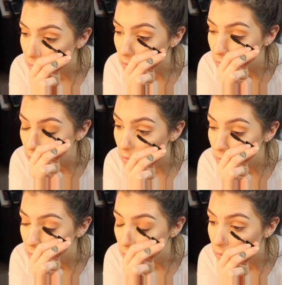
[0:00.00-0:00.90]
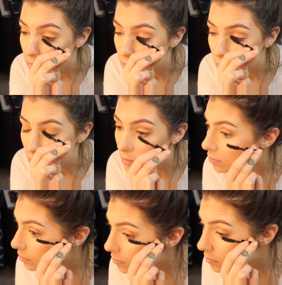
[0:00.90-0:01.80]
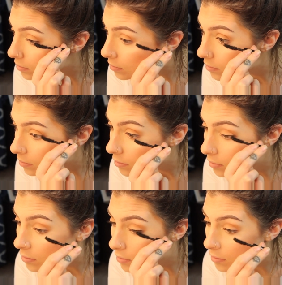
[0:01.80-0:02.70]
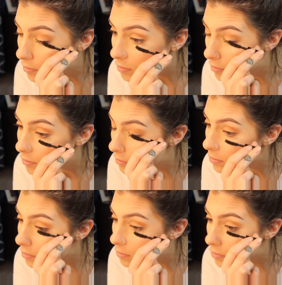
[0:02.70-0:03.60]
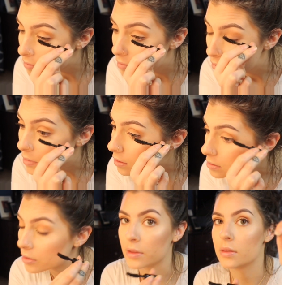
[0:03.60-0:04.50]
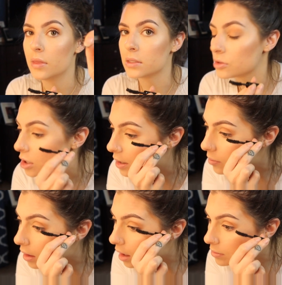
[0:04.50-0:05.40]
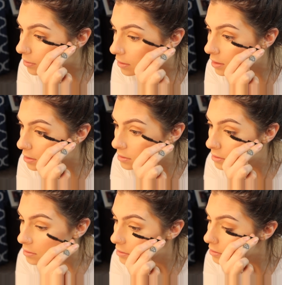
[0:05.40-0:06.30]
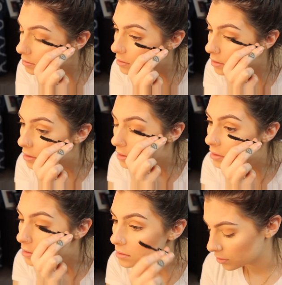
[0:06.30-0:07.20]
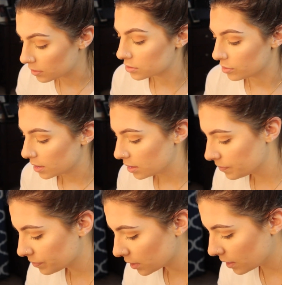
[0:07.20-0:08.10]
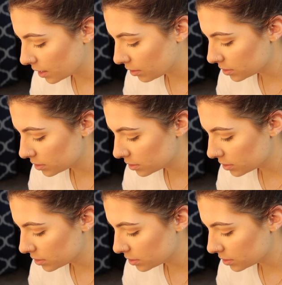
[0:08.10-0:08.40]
Like, we were there, it was like in the next town over, and we had to, you know, like go to our appointment, and we weren't able to get in.